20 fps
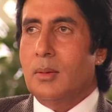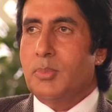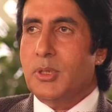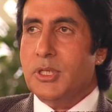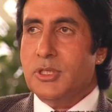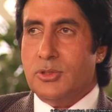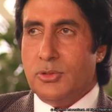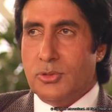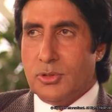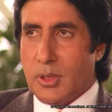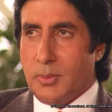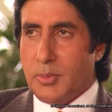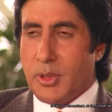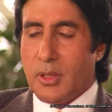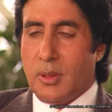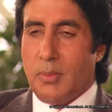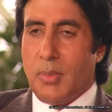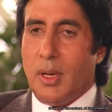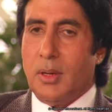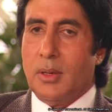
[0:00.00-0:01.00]
please do something
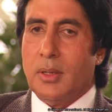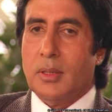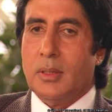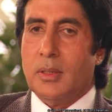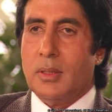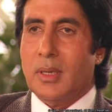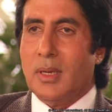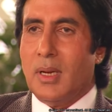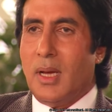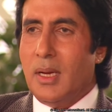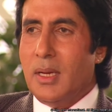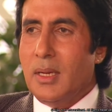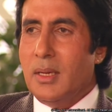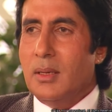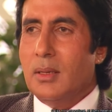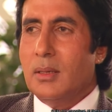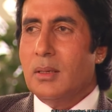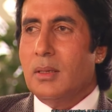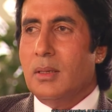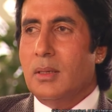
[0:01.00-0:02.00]
about it. And I
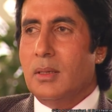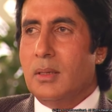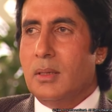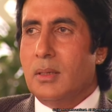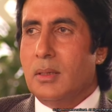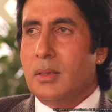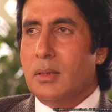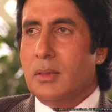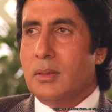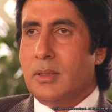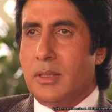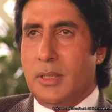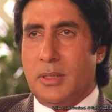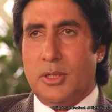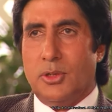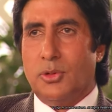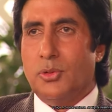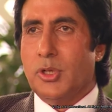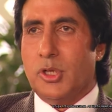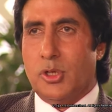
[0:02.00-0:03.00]
uh,
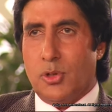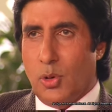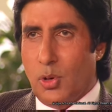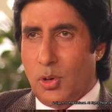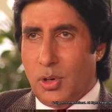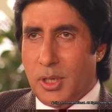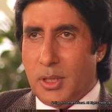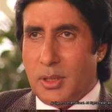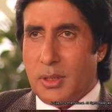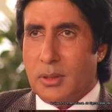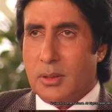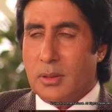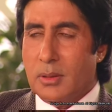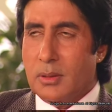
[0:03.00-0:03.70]
tended to ignore it